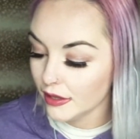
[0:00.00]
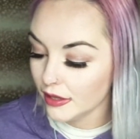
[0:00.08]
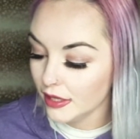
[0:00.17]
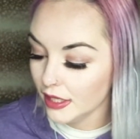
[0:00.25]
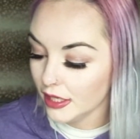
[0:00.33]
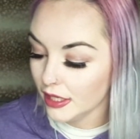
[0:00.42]

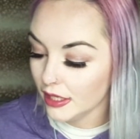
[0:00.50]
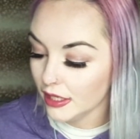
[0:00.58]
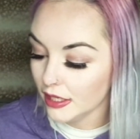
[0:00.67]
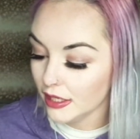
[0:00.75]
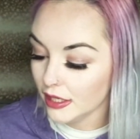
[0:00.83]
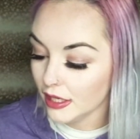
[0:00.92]

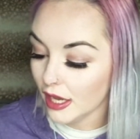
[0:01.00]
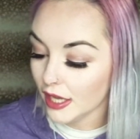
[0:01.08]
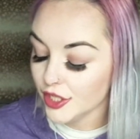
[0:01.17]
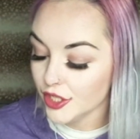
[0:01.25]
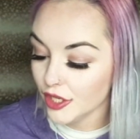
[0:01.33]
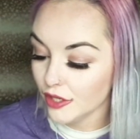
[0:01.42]
The
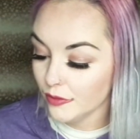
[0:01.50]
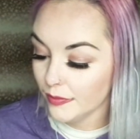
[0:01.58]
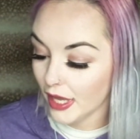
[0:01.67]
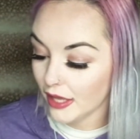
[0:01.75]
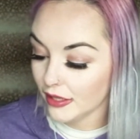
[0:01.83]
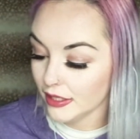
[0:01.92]
eyeshadow
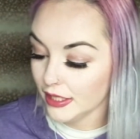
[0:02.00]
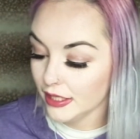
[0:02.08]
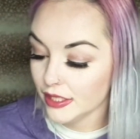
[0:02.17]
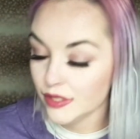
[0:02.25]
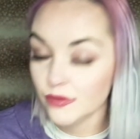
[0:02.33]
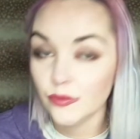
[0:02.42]

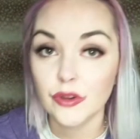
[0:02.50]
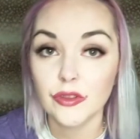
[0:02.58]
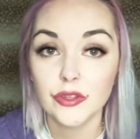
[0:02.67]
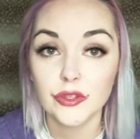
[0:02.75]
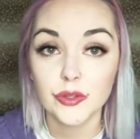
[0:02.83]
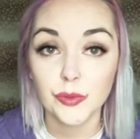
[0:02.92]
palette is
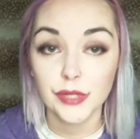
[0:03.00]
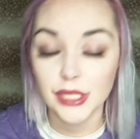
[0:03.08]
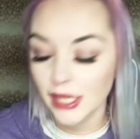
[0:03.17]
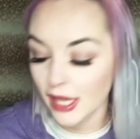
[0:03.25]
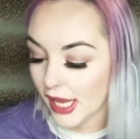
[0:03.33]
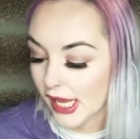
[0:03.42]
worth
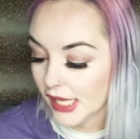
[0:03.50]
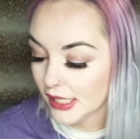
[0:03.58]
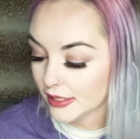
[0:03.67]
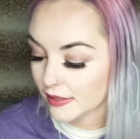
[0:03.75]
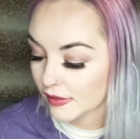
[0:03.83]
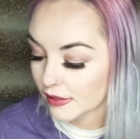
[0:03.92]
$28.
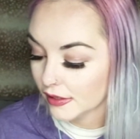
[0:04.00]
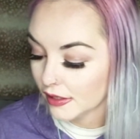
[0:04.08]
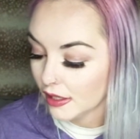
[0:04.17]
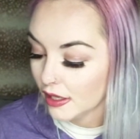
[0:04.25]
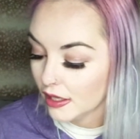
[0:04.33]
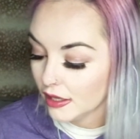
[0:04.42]

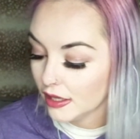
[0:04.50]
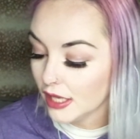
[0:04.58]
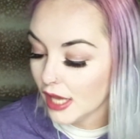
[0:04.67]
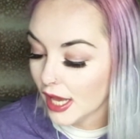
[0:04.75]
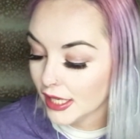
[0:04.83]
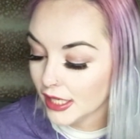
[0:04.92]
The
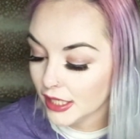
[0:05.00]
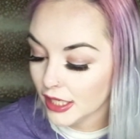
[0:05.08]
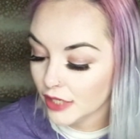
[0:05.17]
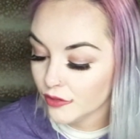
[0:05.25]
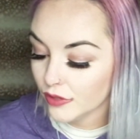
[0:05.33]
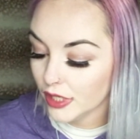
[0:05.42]
Hank &
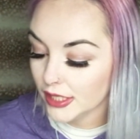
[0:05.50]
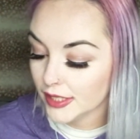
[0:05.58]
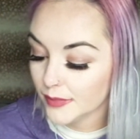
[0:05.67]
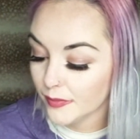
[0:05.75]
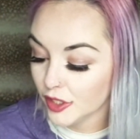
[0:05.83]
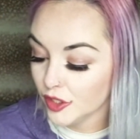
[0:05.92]
Henry
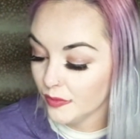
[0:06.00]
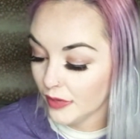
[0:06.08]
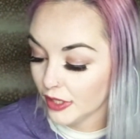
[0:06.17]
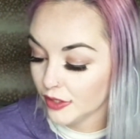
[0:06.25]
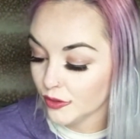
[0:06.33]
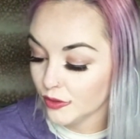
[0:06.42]
Sponge
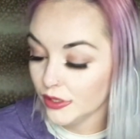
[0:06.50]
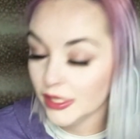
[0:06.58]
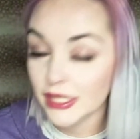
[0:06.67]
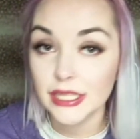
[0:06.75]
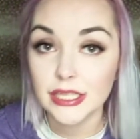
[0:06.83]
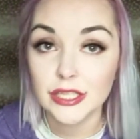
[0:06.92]
Bundle
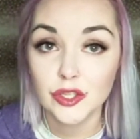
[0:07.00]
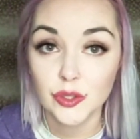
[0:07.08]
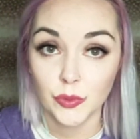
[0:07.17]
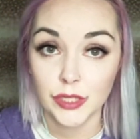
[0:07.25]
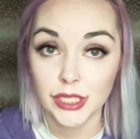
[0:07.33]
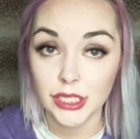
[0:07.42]
is
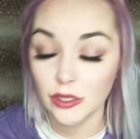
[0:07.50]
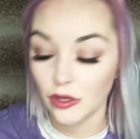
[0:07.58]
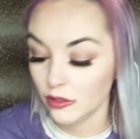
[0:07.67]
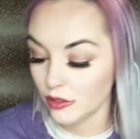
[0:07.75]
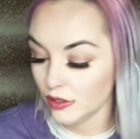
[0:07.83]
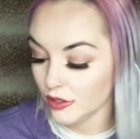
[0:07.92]

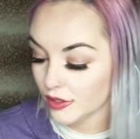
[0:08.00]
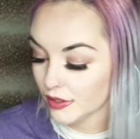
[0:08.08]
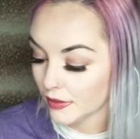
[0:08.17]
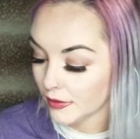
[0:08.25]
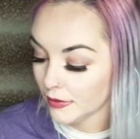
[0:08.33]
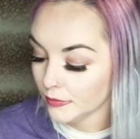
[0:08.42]
$20.
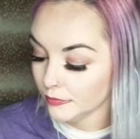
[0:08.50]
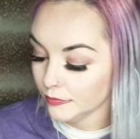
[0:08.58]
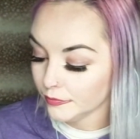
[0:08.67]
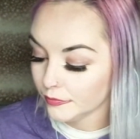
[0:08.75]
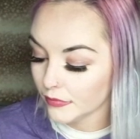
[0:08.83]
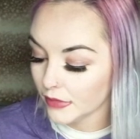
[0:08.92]

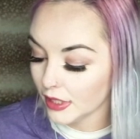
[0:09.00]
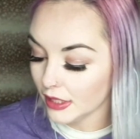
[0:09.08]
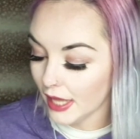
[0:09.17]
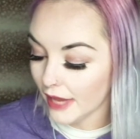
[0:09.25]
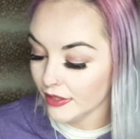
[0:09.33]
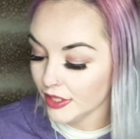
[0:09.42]
The
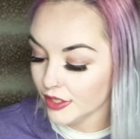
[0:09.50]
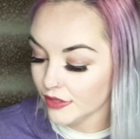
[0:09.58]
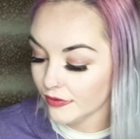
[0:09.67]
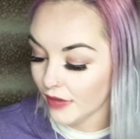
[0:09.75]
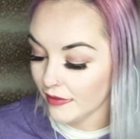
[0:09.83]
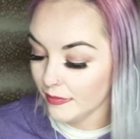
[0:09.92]
Lavish
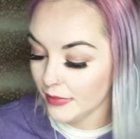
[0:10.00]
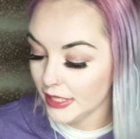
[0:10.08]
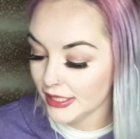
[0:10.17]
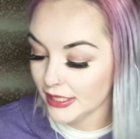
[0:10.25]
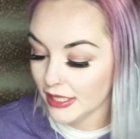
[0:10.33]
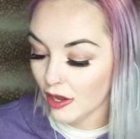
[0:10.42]

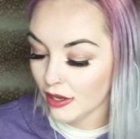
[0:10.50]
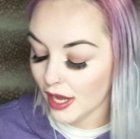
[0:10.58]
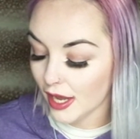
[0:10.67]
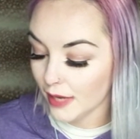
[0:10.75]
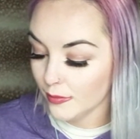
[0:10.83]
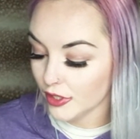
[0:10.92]
5-piece neon
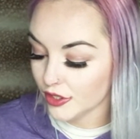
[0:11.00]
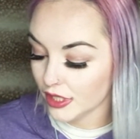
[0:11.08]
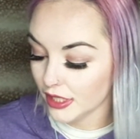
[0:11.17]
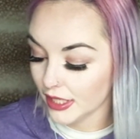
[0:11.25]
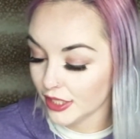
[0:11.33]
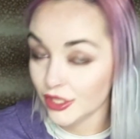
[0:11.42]
eye brush
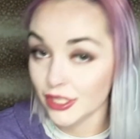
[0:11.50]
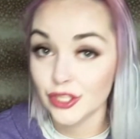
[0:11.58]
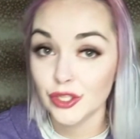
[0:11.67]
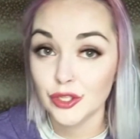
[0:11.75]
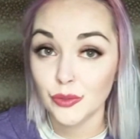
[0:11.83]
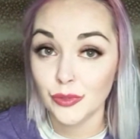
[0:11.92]
collection
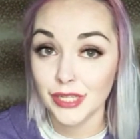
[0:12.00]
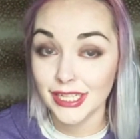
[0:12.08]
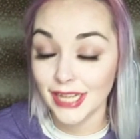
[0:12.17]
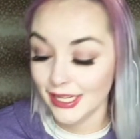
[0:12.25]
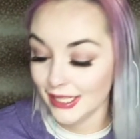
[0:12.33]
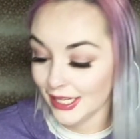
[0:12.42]
is
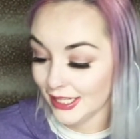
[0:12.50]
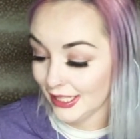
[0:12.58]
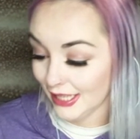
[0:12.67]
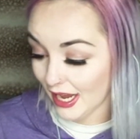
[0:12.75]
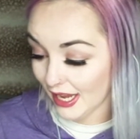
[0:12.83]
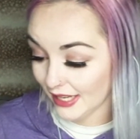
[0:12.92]

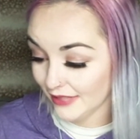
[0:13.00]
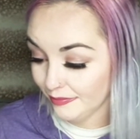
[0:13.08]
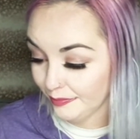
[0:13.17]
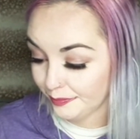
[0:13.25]
$29.99.